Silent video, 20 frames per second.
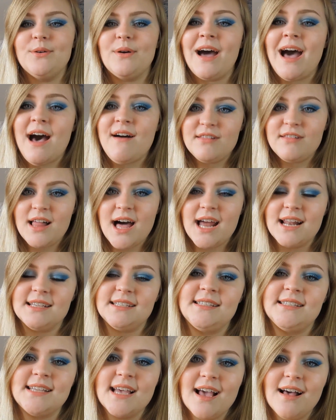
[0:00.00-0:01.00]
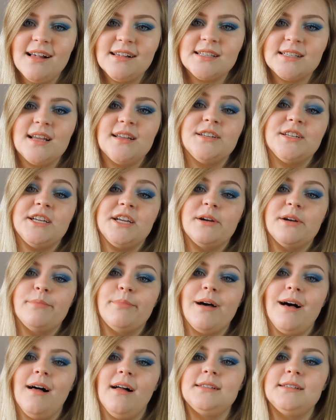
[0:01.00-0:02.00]
you have a lot of sales under your
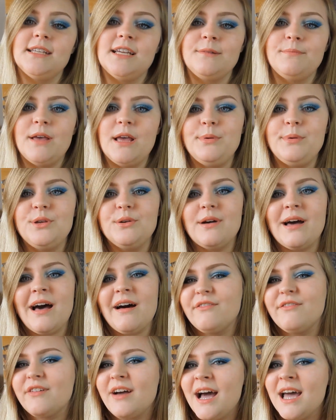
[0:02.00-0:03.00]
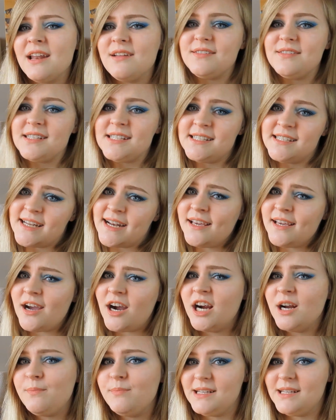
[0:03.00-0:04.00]
belt, and maybe you have kind of a steady
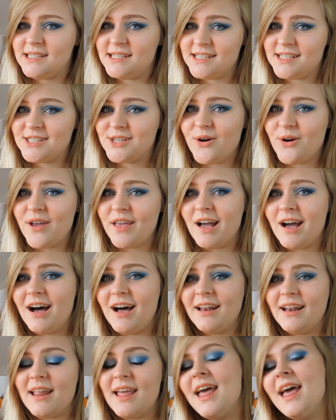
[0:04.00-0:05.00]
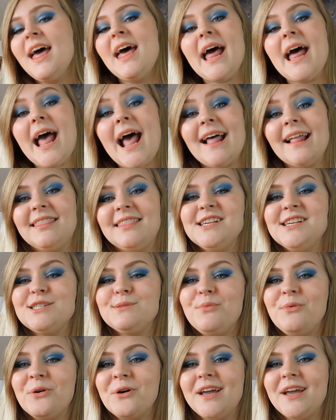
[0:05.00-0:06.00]
art business going on. At this
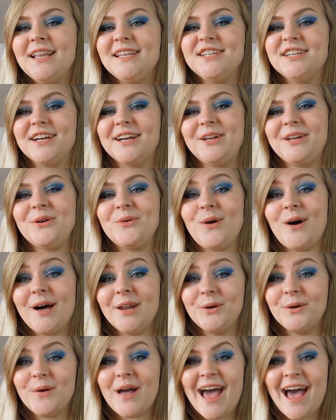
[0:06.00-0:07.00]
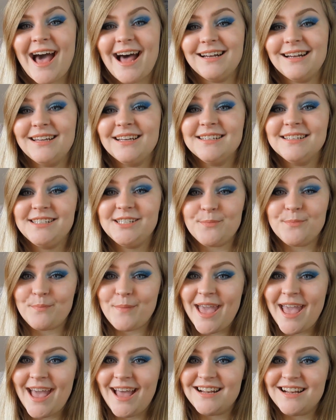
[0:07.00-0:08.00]
point, you're gonna want to add
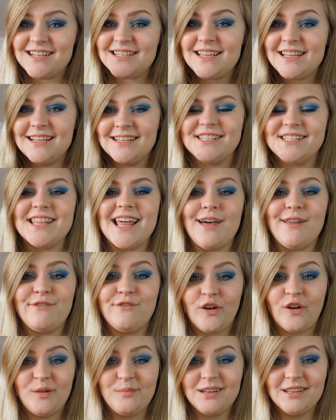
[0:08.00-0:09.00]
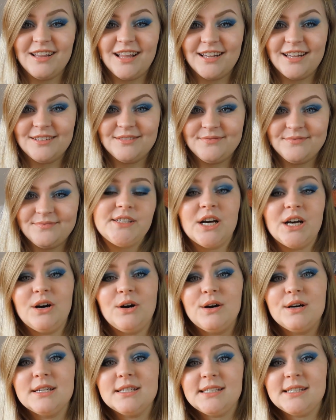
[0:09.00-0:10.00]
demand into that formula.
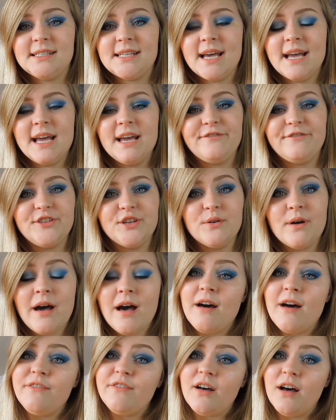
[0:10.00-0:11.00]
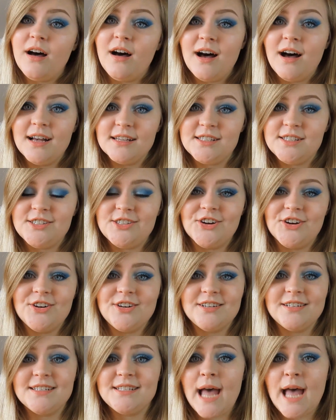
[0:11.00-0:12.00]
So say if you have a
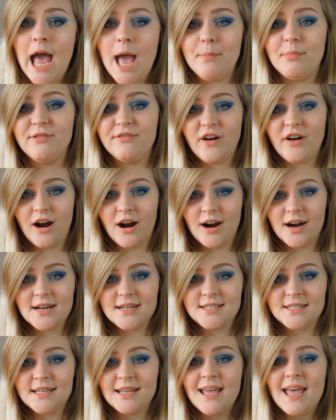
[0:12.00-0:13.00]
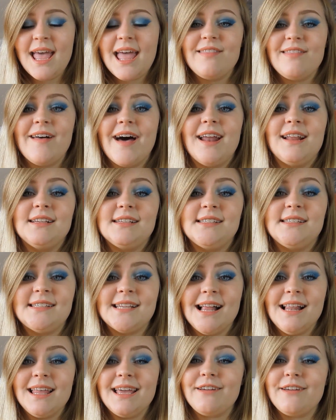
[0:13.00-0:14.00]
certain type of art that is
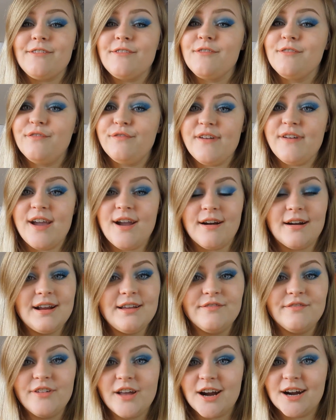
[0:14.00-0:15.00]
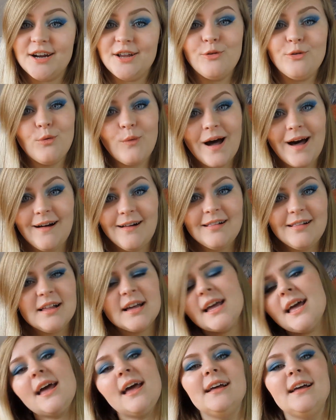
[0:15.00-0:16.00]
selling very, very
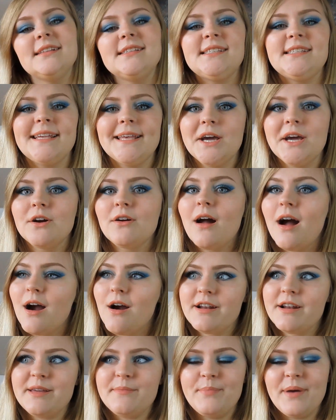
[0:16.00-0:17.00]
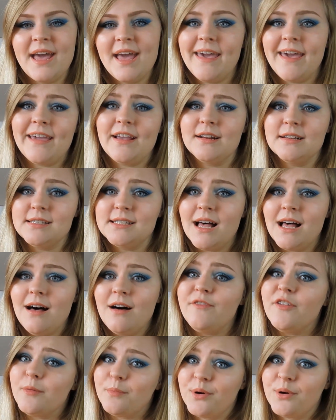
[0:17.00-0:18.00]
well, and say you're already paying
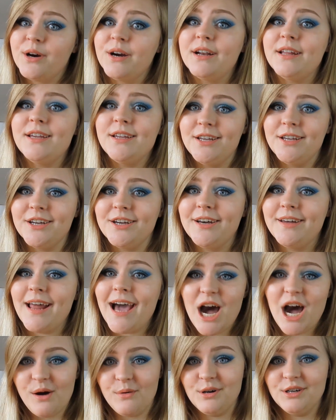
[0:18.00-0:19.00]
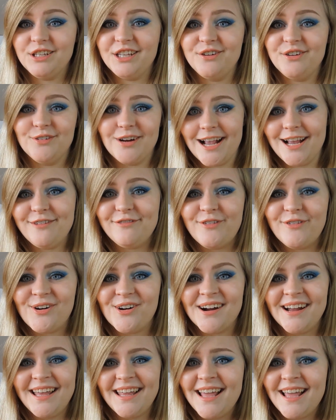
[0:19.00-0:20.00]
yourself a pretty good hourly rate
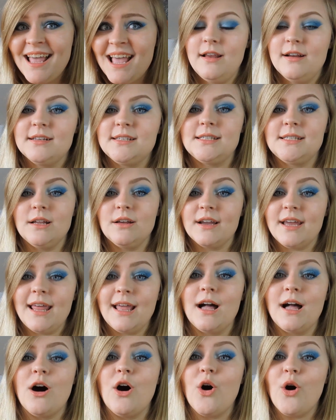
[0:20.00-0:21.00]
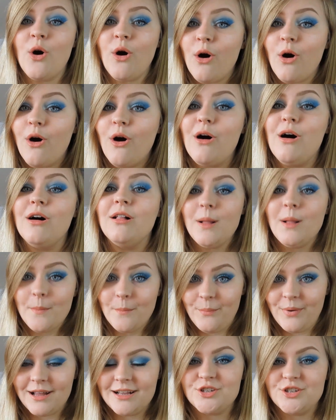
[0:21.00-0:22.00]
for it and you're still getting a
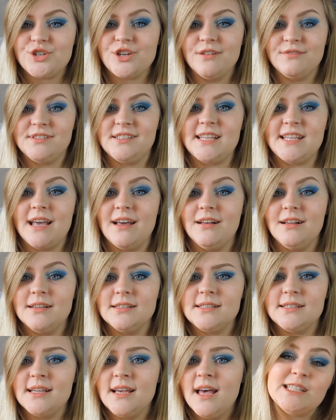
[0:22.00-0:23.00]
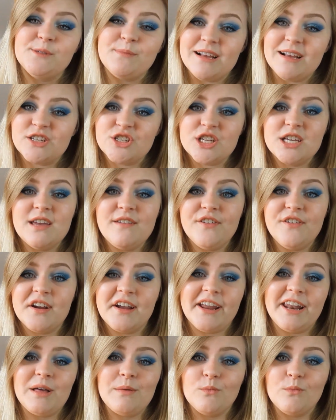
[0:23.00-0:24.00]
whole bunch of sales, especially if you're
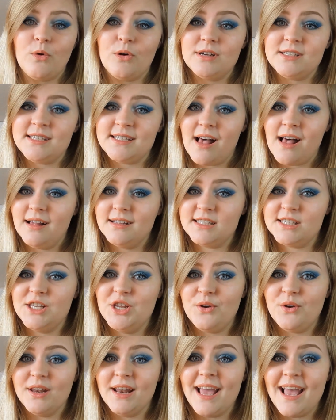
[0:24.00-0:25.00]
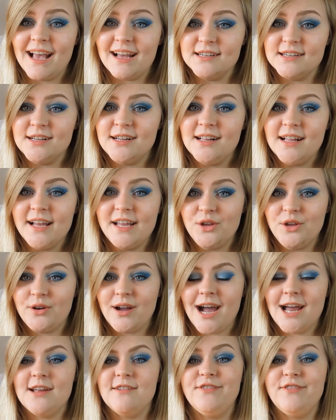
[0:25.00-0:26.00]
getting more sales than you can handle and you
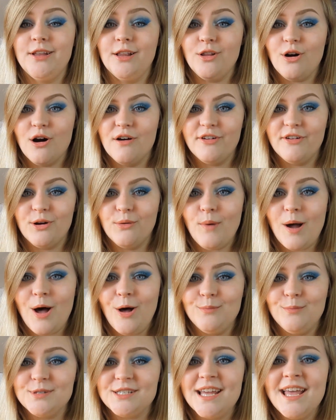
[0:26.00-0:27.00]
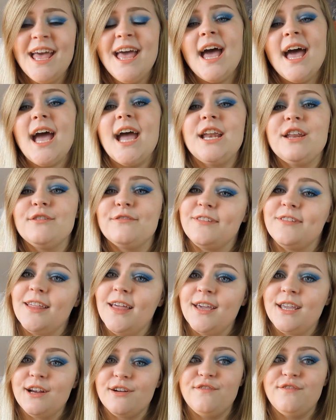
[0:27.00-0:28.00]
kind of feel overwhelmed and you feel
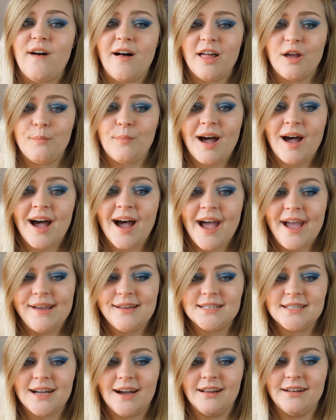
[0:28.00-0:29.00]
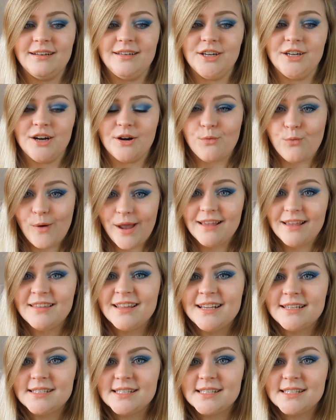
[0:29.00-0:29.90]
like you're falling behind on your wait